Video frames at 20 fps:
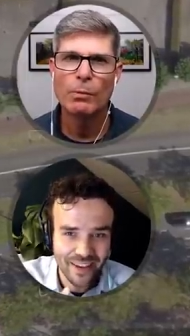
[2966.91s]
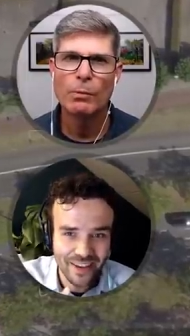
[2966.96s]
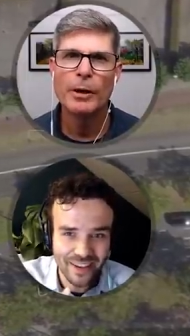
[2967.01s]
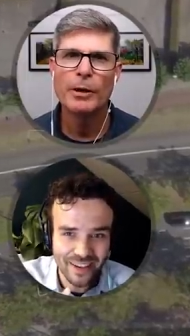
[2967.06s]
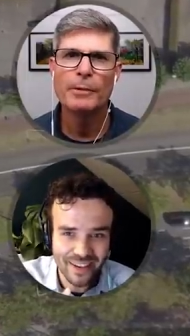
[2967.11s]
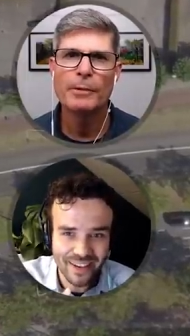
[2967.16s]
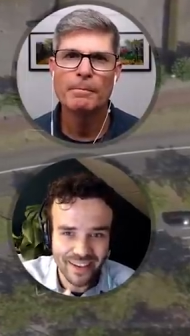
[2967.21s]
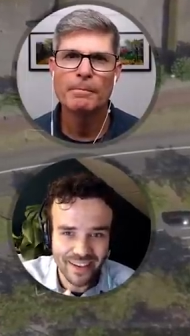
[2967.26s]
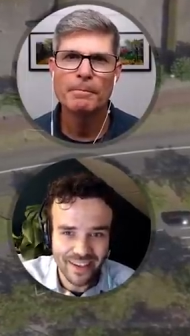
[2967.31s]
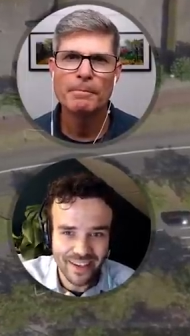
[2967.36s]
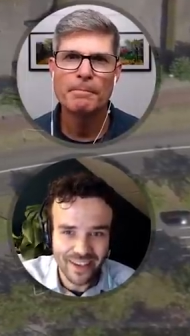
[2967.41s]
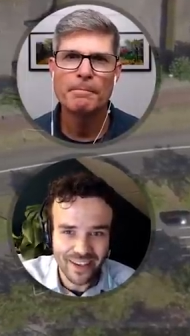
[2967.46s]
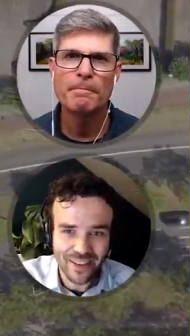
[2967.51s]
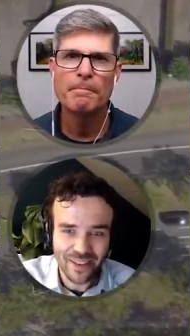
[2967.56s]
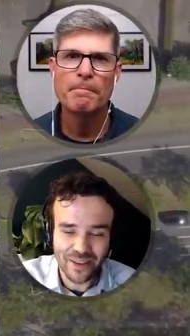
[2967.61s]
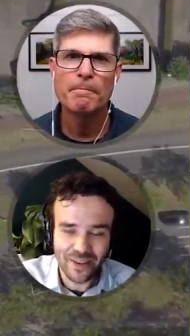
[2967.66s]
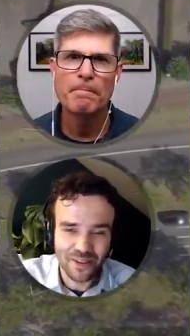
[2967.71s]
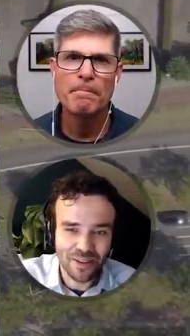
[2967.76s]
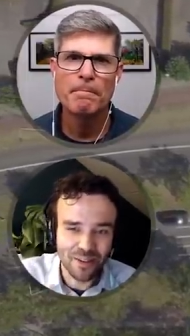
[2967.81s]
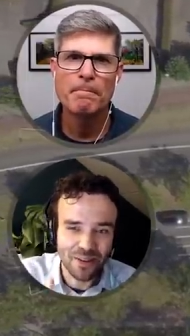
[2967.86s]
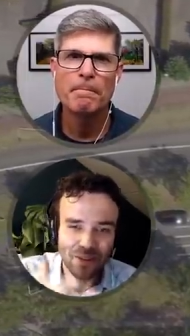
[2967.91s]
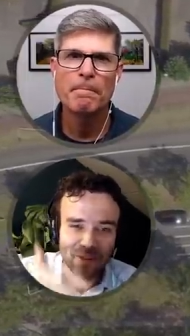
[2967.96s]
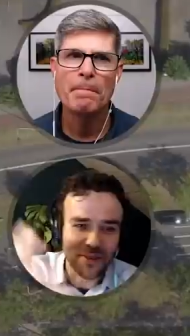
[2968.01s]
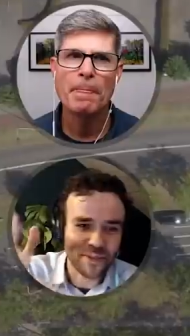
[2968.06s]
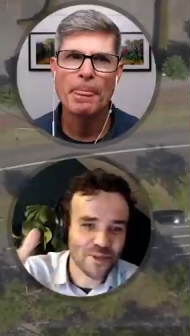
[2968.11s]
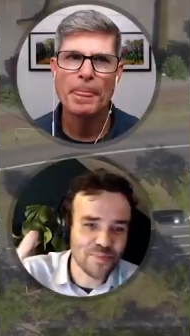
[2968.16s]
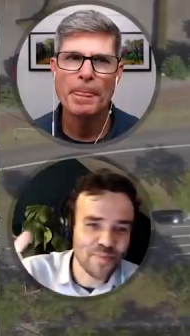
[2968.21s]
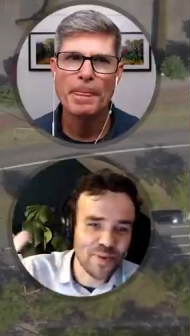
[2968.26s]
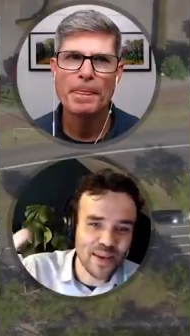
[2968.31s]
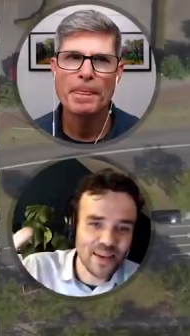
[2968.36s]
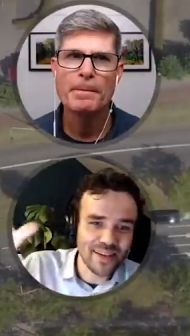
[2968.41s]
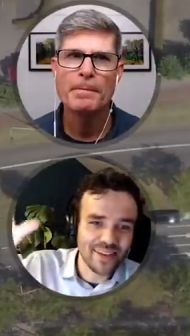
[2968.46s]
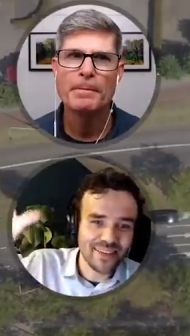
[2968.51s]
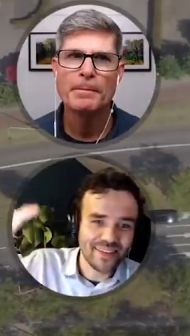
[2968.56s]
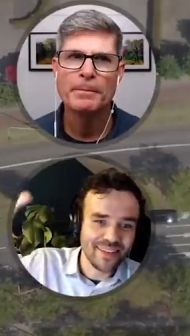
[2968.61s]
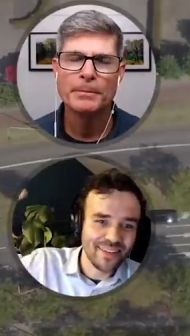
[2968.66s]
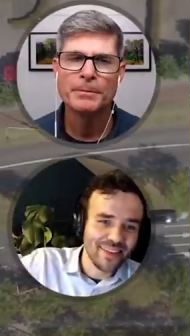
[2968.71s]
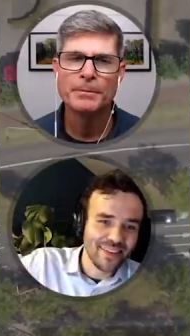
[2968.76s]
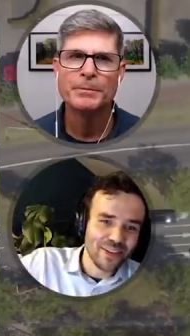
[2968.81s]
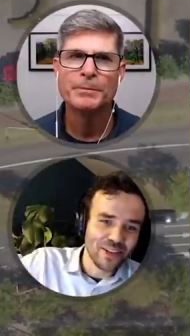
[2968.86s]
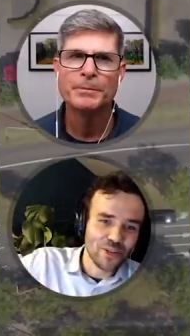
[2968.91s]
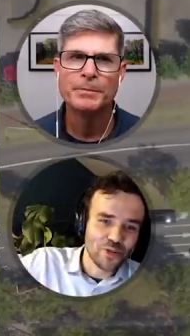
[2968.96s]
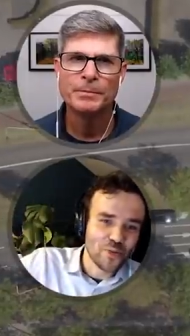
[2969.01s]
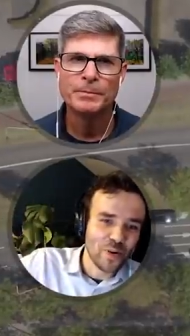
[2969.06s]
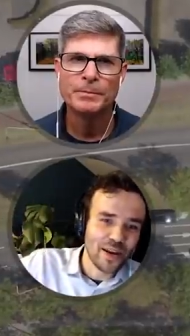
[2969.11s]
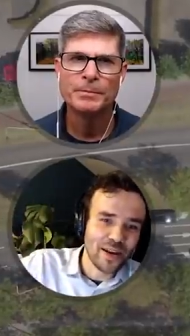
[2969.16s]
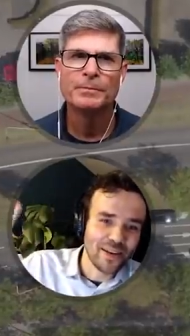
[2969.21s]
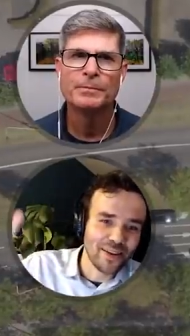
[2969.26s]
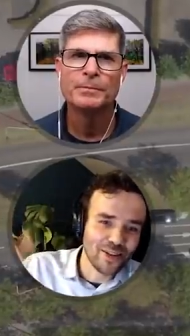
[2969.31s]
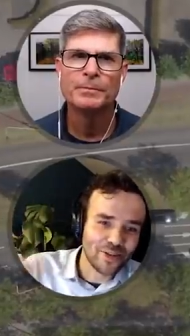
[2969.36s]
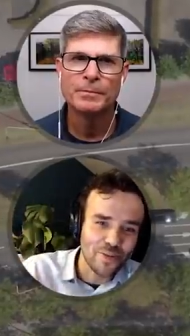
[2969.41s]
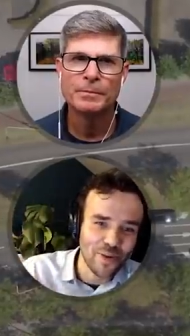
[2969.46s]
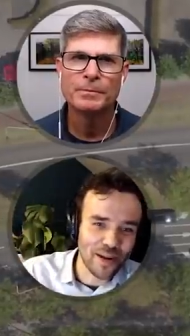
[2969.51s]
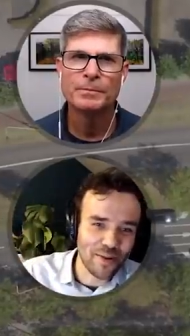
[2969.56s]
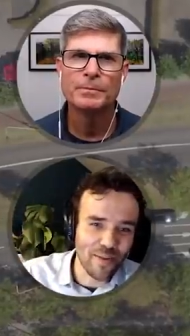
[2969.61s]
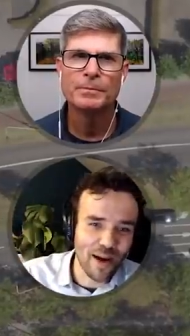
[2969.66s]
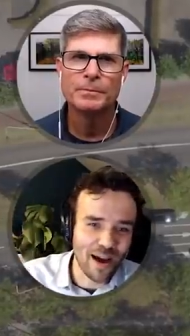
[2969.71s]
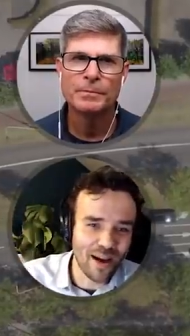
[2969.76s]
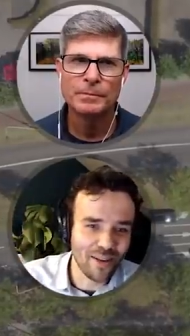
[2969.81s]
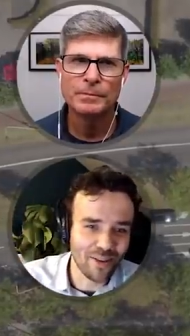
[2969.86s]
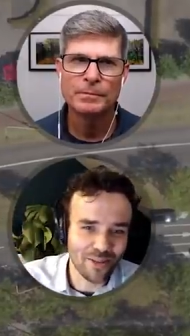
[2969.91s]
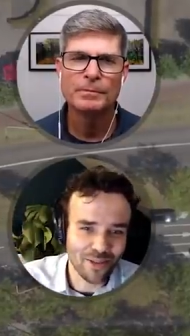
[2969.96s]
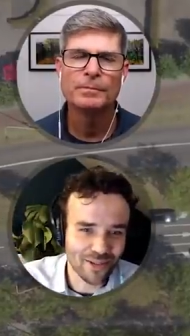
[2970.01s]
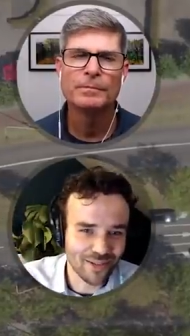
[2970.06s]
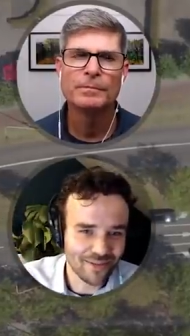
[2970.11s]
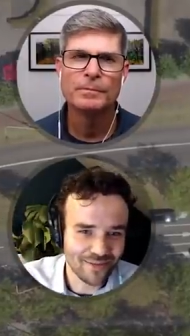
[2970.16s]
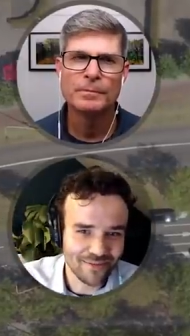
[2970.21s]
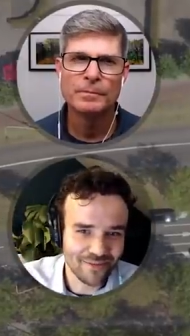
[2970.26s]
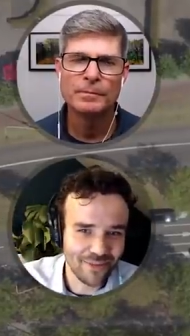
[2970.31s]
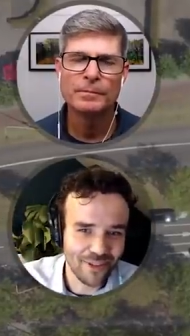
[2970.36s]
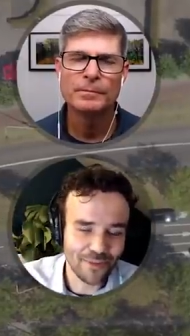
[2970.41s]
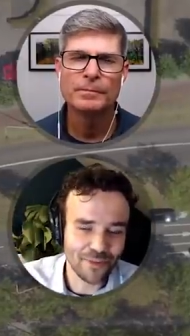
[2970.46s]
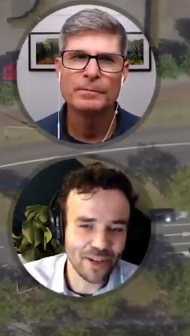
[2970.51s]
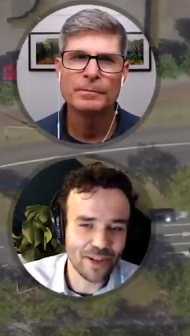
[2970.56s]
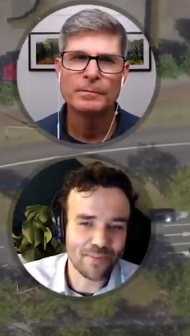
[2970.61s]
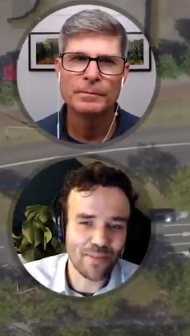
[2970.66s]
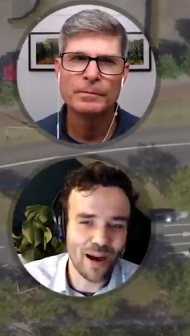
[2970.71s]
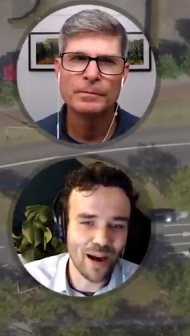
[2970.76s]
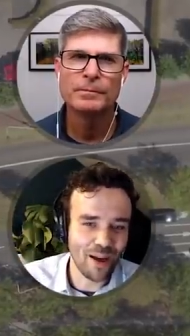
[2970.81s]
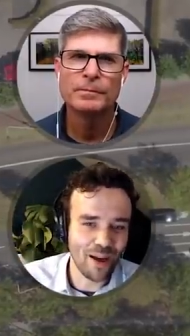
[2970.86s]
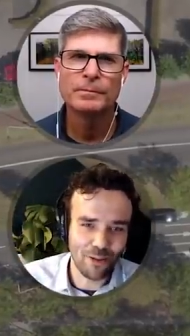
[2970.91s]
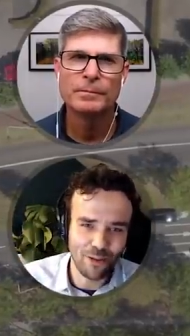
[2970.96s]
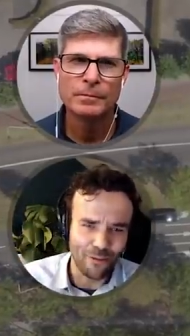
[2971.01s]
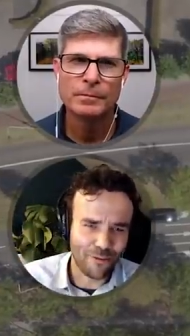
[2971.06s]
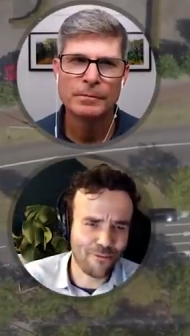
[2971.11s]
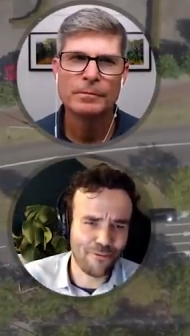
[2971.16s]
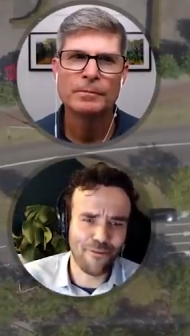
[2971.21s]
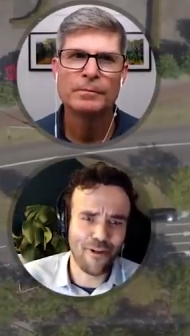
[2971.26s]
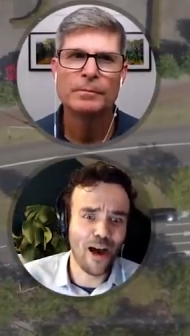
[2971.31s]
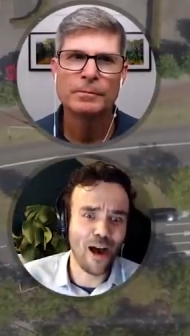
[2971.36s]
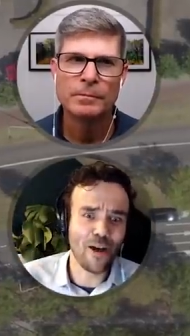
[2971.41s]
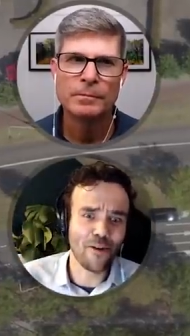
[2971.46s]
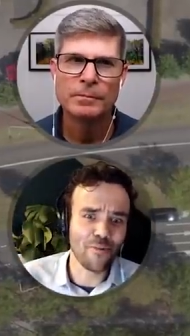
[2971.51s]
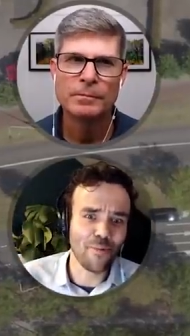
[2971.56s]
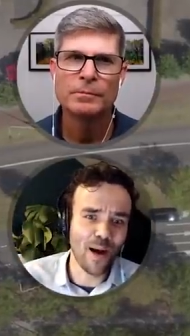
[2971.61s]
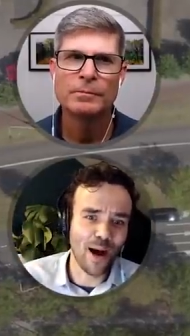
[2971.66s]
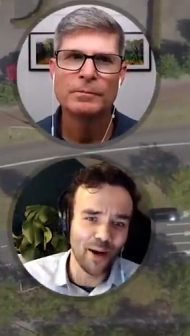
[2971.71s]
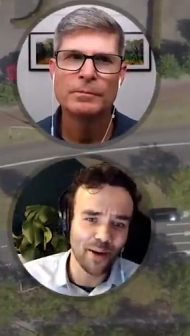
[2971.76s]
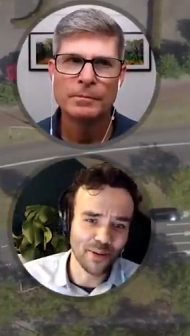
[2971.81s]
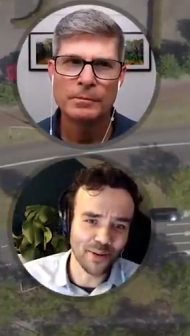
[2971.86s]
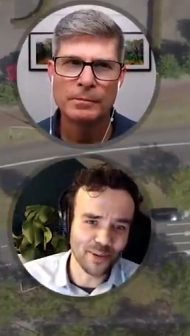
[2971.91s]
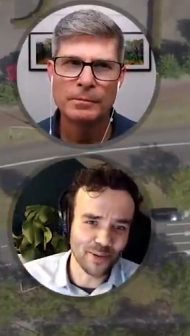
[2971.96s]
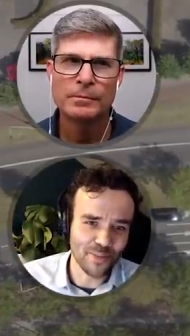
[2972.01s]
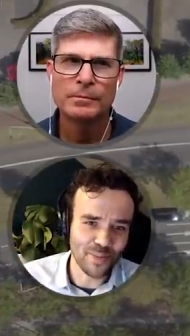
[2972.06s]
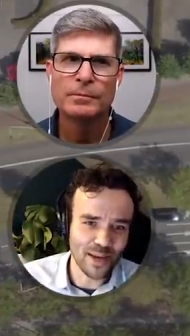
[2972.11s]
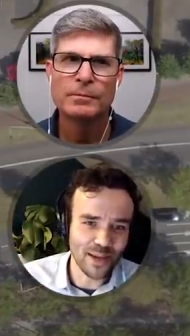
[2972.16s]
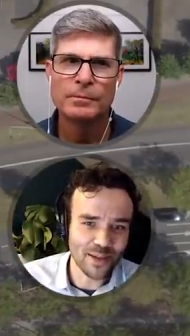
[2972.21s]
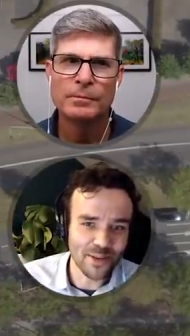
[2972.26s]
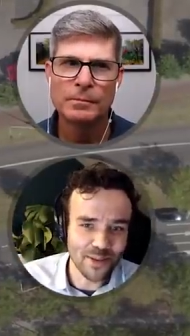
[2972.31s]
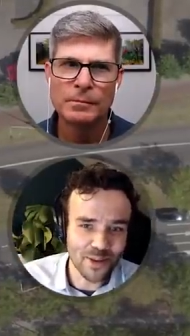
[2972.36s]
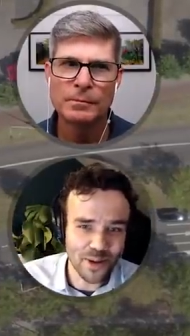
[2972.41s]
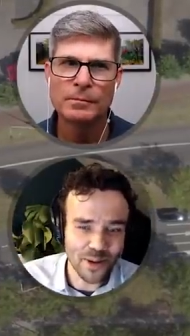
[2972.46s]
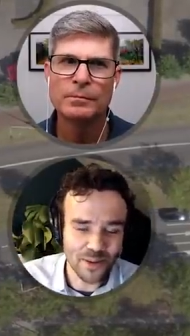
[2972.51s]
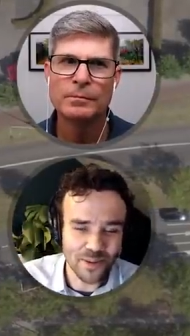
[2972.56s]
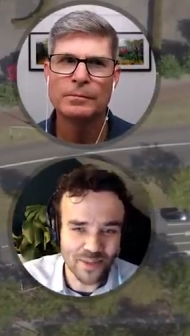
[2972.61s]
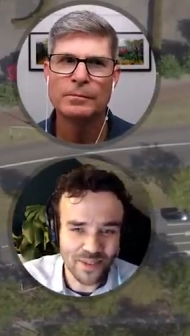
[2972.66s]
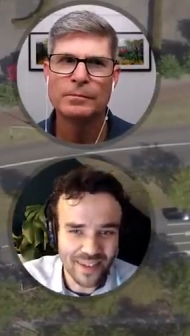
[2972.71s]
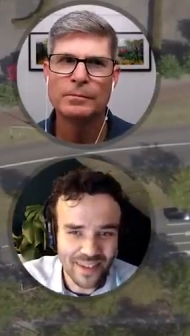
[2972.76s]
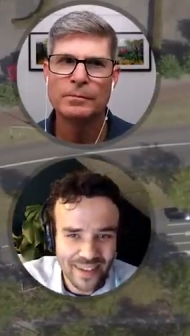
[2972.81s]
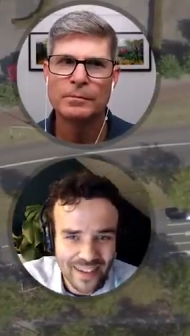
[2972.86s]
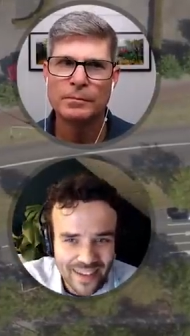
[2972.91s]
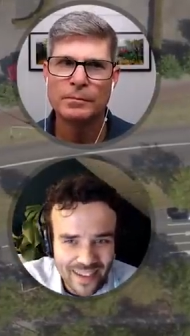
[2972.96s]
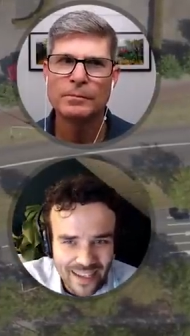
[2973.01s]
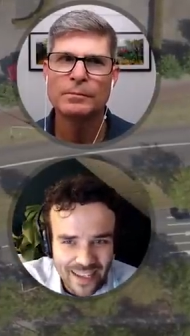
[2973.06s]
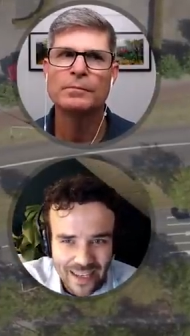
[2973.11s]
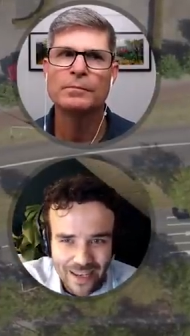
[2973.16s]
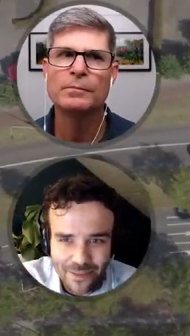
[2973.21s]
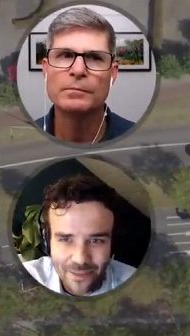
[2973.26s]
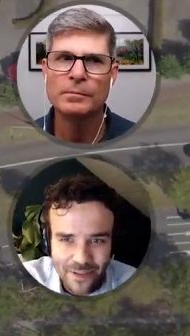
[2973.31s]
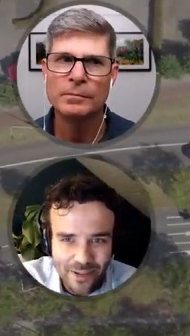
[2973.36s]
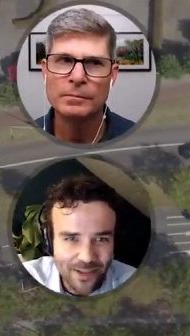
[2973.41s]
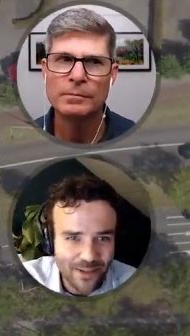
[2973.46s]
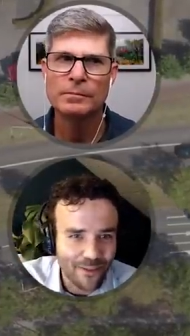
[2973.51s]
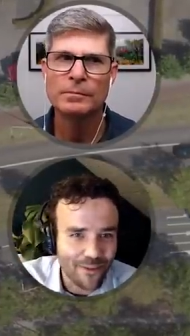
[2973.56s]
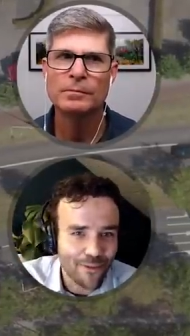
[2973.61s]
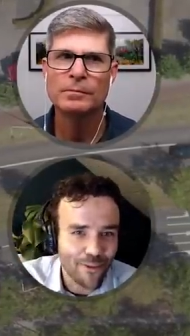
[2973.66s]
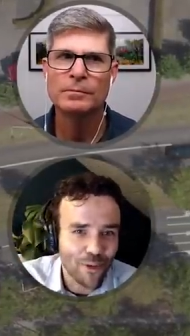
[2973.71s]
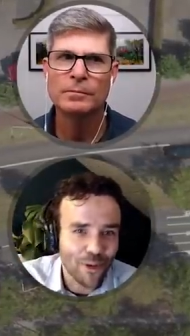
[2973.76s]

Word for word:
Speaker 1: the, the the the speed 20, 20 mile or 15 mile or five mile speed zone mm -hmm. if it's a